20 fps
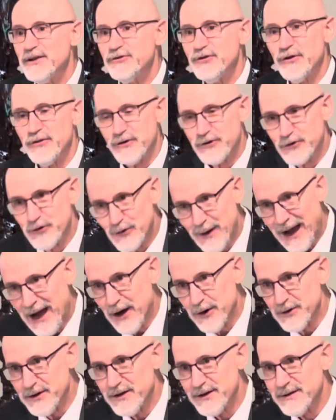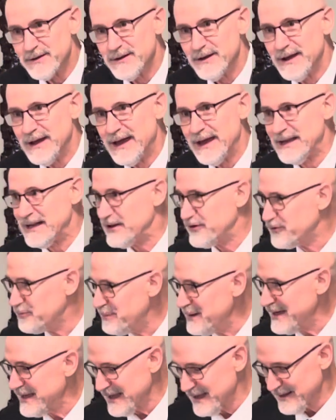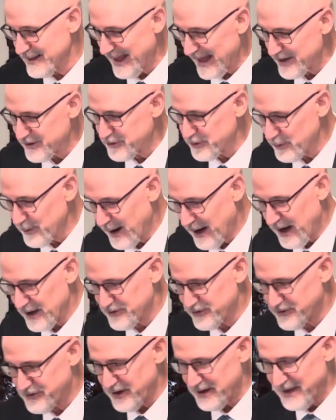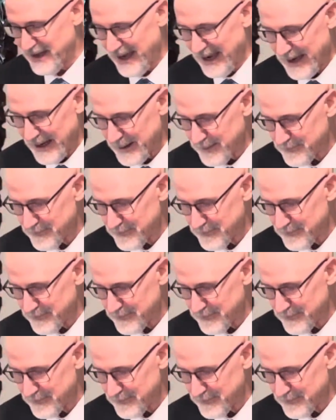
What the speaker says: to the crowd, and he's speaking that to us today.